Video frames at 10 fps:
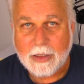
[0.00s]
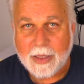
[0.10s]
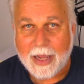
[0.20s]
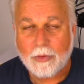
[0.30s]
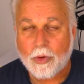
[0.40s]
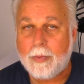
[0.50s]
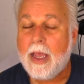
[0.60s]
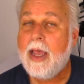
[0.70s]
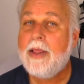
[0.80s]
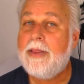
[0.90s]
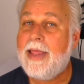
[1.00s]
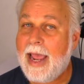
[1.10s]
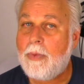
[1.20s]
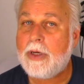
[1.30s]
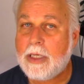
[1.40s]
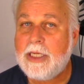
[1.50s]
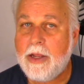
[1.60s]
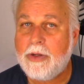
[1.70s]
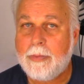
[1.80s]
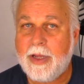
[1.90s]
that group. They will
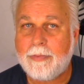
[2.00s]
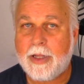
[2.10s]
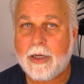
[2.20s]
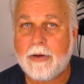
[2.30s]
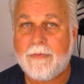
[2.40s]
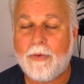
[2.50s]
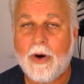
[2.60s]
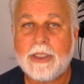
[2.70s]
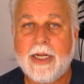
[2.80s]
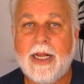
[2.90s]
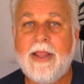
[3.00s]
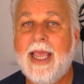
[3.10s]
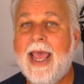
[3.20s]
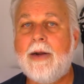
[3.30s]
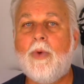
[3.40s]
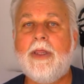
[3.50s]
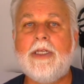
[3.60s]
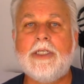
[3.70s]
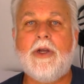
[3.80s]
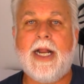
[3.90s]
continue to be a political force. And in the end, what
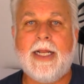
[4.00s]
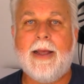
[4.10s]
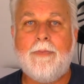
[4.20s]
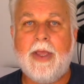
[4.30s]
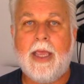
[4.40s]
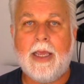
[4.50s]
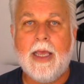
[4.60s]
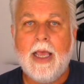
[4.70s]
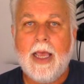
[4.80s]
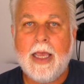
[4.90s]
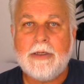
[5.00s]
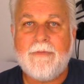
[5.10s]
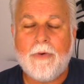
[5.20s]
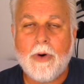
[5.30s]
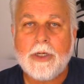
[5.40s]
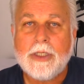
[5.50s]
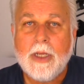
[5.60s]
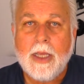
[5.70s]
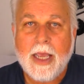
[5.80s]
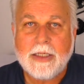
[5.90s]
this is going to end up being is
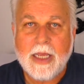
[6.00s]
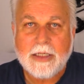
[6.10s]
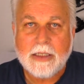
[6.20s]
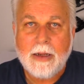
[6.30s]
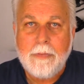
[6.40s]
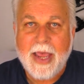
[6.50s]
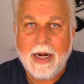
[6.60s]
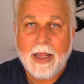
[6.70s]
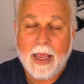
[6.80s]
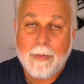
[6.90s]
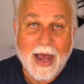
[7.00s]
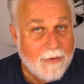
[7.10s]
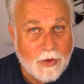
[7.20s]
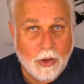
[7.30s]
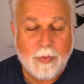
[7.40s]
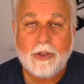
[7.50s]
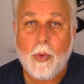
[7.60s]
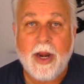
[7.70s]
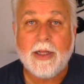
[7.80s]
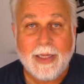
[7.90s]
a debate, in my view,
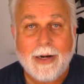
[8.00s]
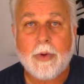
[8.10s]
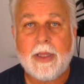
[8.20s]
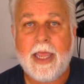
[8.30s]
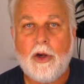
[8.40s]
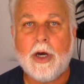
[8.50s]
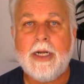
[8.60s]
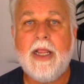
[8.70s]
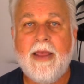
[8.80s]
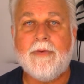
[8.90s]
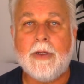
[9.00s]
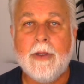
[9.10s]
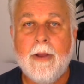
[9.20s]
between literally good and evil.